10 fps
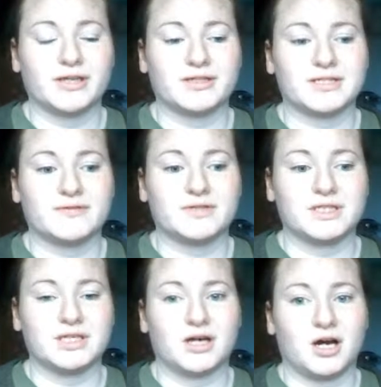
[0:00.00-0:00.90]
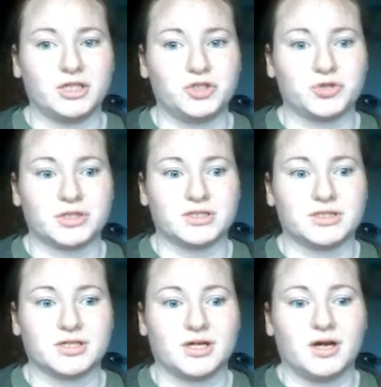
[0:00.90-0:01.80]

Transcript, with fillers: in the 1700s